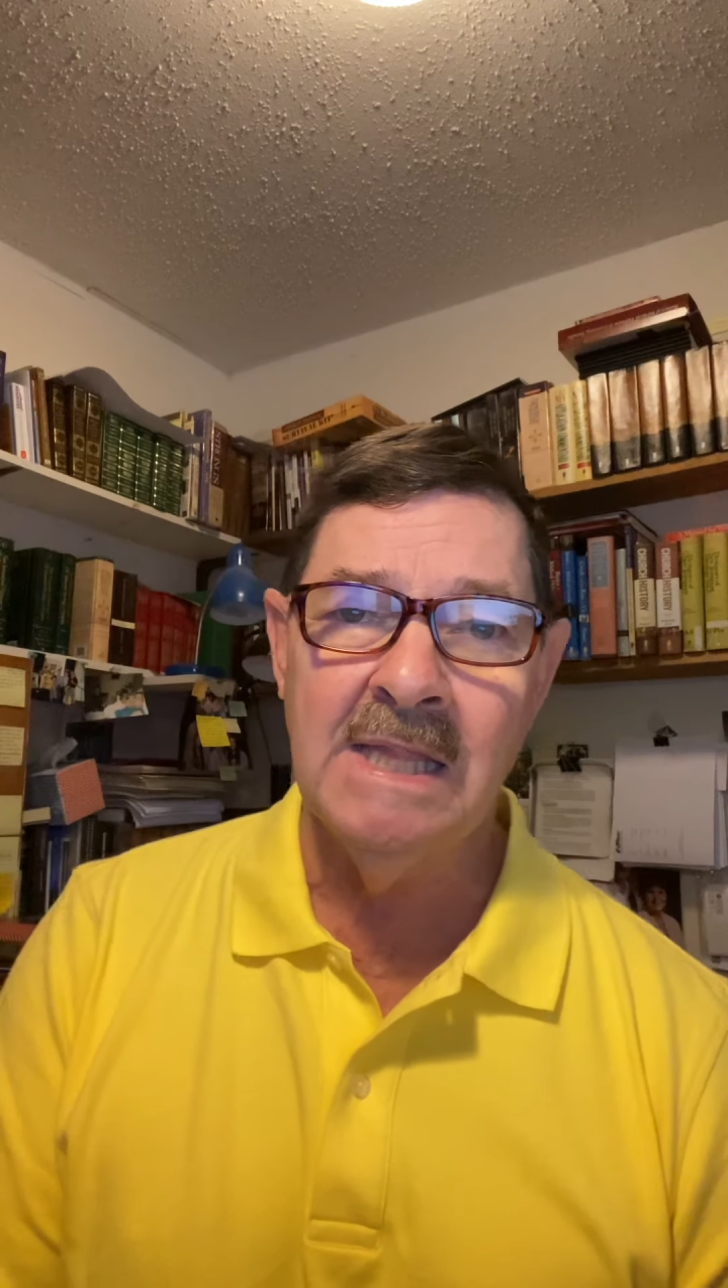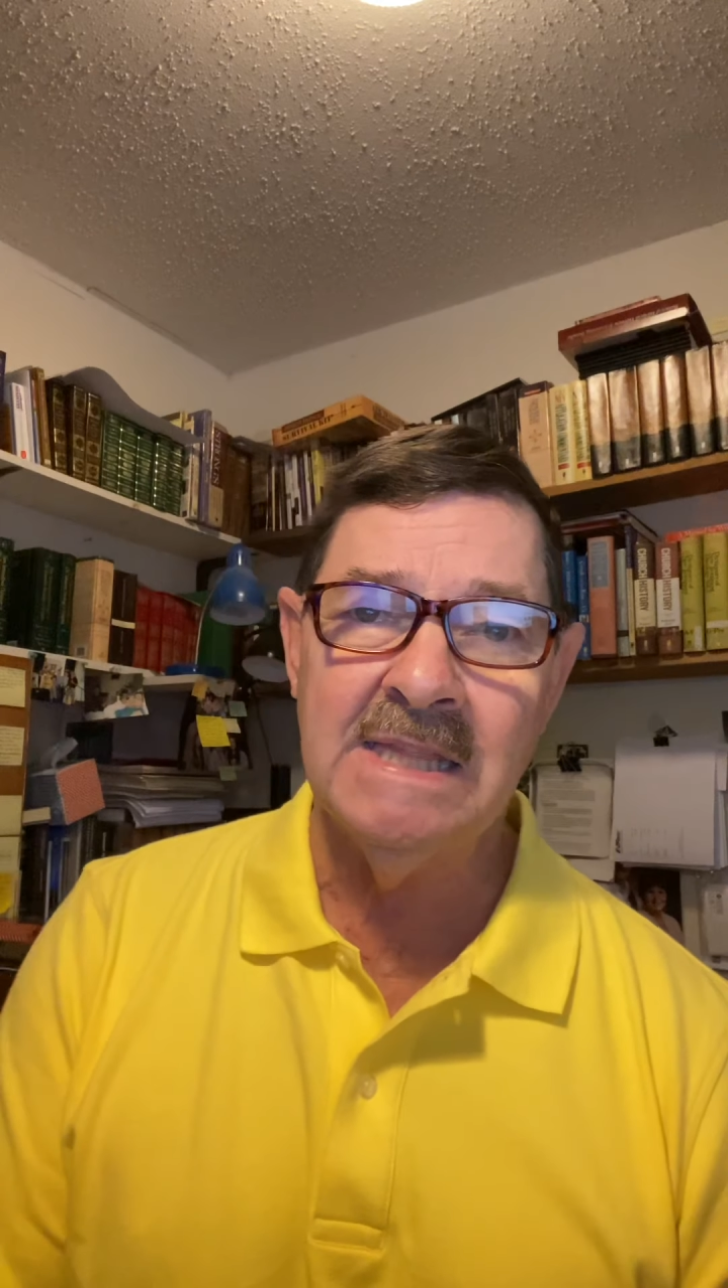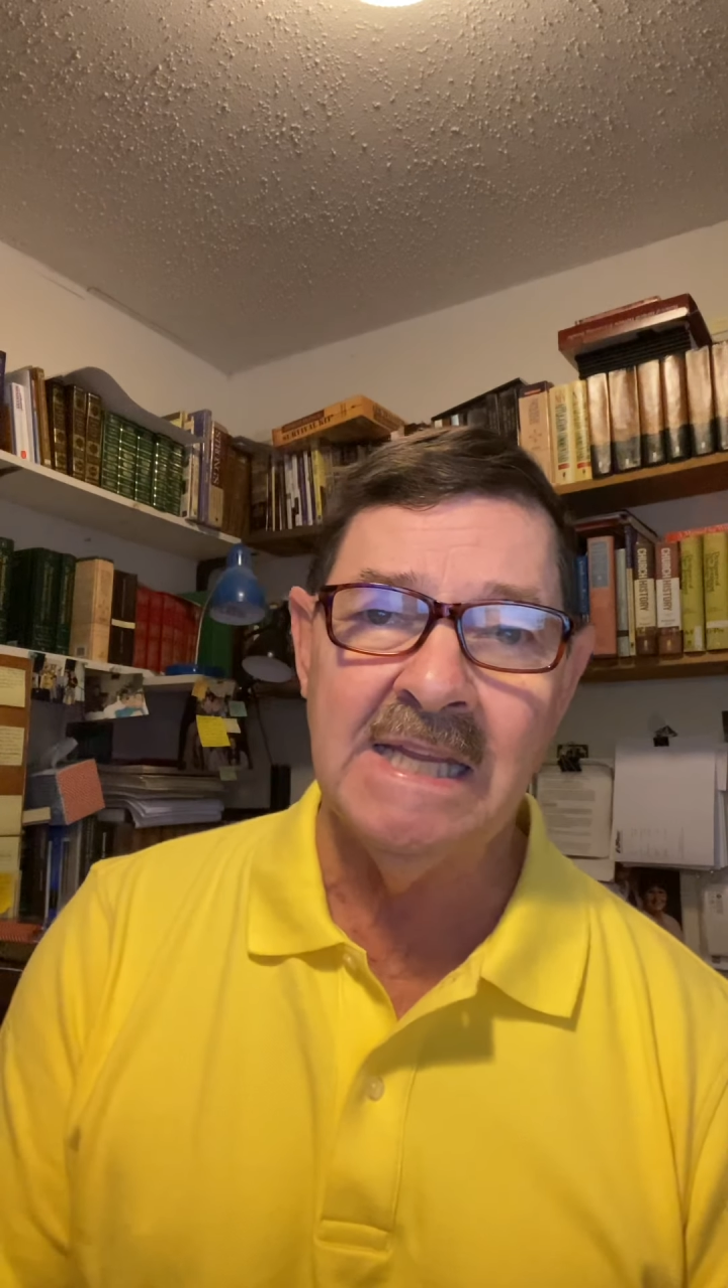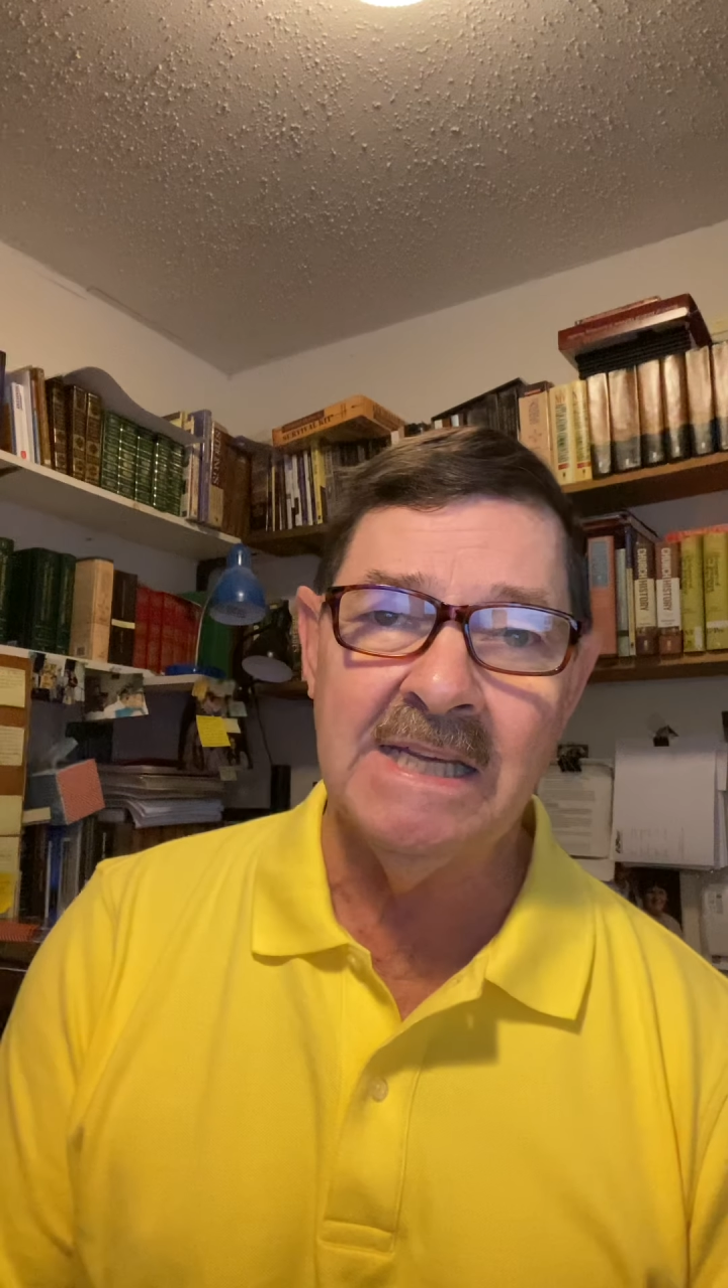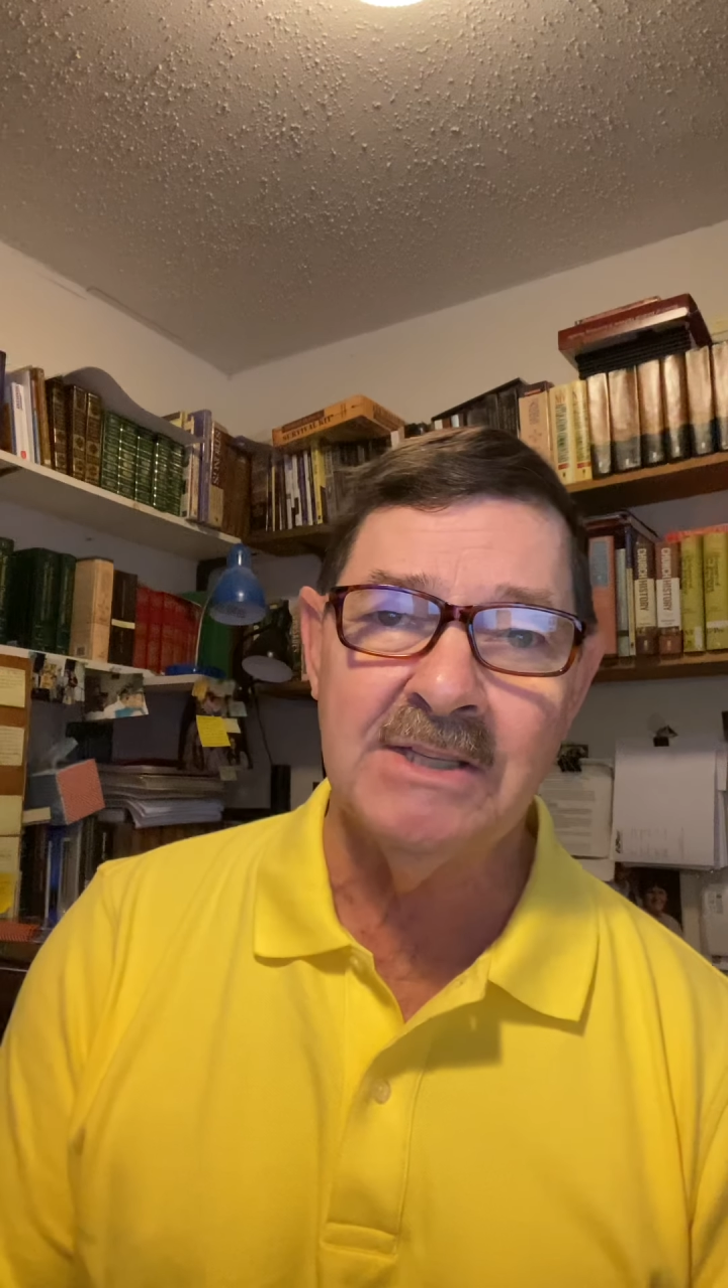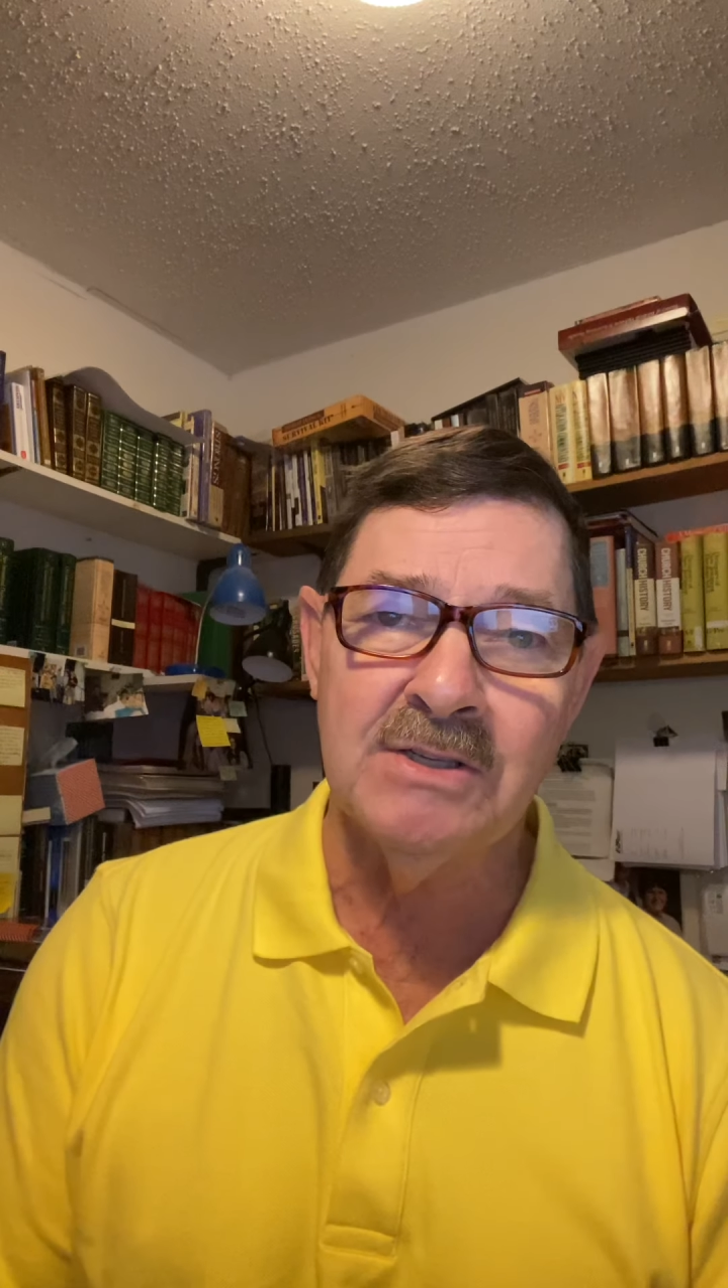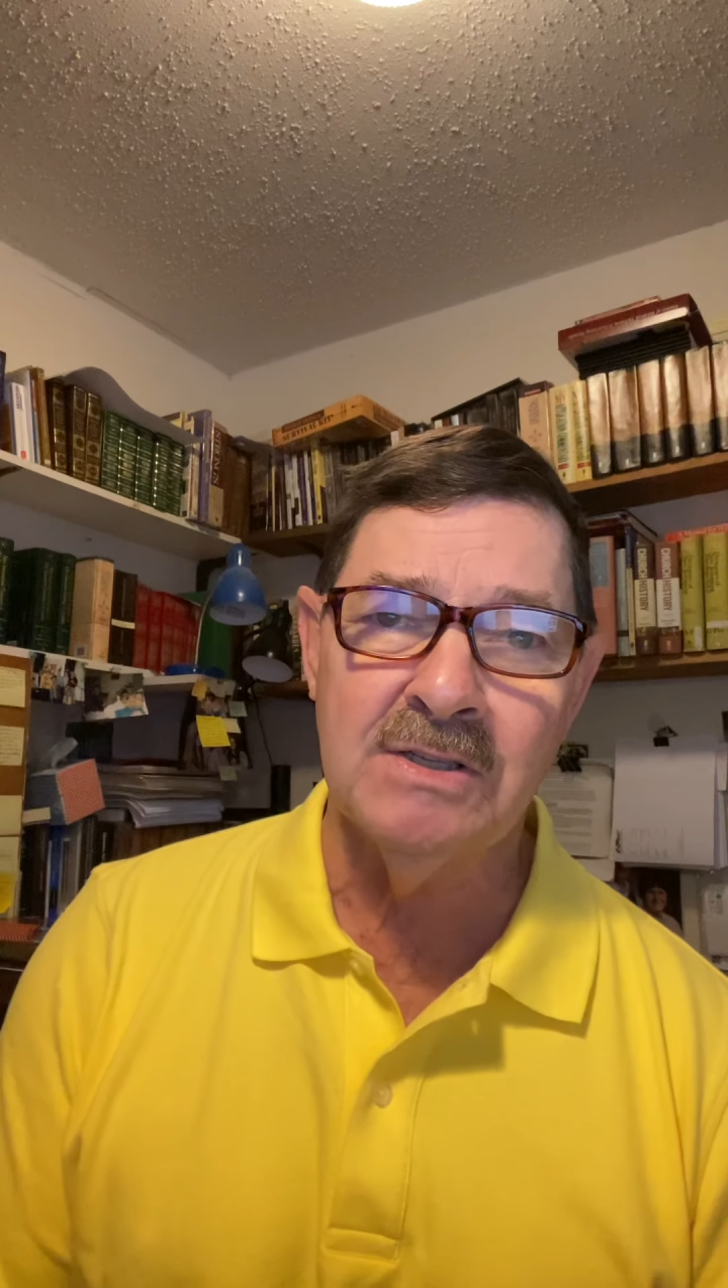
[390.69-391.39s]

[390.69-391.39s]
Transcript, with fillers: the,